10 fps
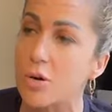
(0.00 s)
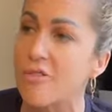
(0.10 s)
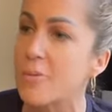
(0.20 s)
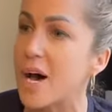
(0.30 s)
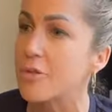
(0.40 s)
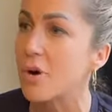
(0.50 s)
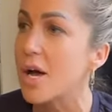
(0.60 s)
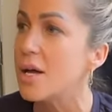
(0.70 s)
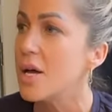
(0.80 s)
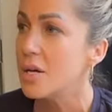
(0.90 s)
you're off path,
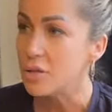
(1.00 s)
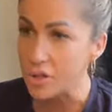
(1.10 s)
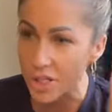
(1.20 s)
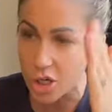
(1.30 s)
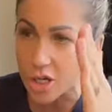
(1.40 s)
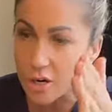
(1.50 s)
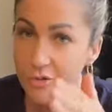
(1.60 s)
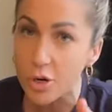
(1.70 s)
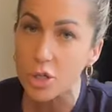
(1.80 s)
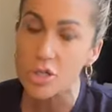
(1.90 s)
right? You think you need to
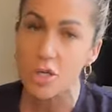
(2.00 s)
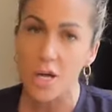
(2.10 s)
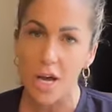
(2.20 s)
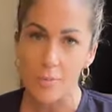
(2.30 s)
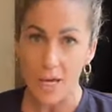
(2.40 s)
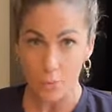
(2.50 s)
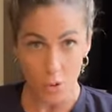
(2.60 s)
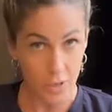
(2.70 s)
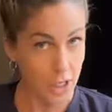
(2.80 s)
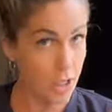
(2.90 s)
focus on how to make
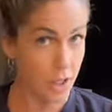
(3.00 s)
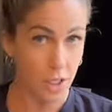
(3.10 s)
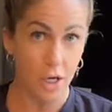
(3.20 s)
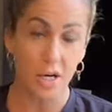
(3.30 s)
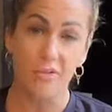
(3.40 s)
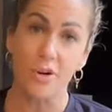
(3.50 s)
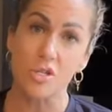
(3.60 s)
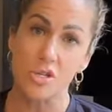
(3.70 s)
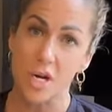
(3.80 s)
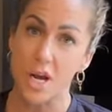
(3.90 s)
more money. You think you need to
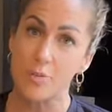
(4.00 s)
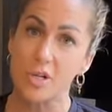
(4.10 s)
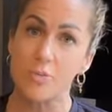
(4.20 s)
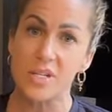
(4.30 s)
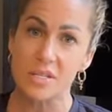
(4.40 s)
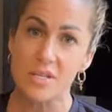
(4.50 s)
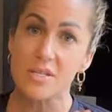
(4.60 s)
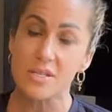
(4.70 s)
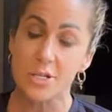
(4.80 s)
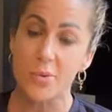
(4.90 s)
focus on how to build a
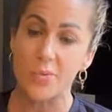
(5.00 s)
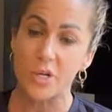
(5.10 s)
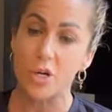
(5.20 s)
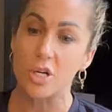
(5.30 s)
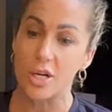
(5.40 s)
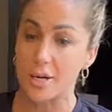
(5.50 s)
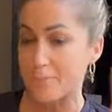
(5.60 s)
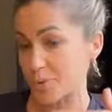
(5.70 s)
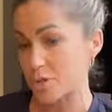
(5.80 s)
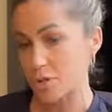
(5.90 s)
business. This is when we know you need
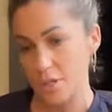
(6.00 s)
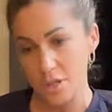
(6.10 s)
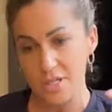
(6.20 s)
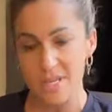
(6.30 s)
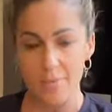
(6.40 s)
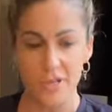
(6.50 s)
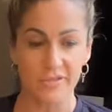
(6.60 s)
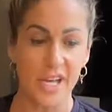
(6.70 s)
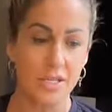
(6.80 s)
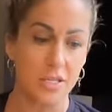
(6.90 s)
a slap on
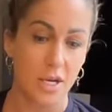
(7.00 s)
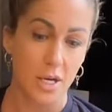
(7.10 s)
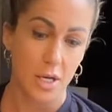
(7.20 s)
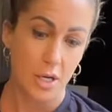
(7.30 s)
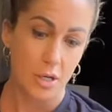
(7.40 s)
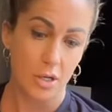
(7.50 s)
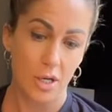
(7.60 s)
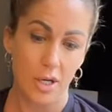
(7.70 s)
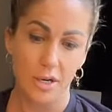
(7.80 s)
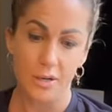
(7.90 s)
the face.
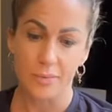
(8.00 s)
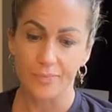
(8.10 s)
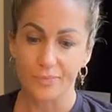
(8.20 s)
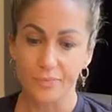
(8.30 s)
You need to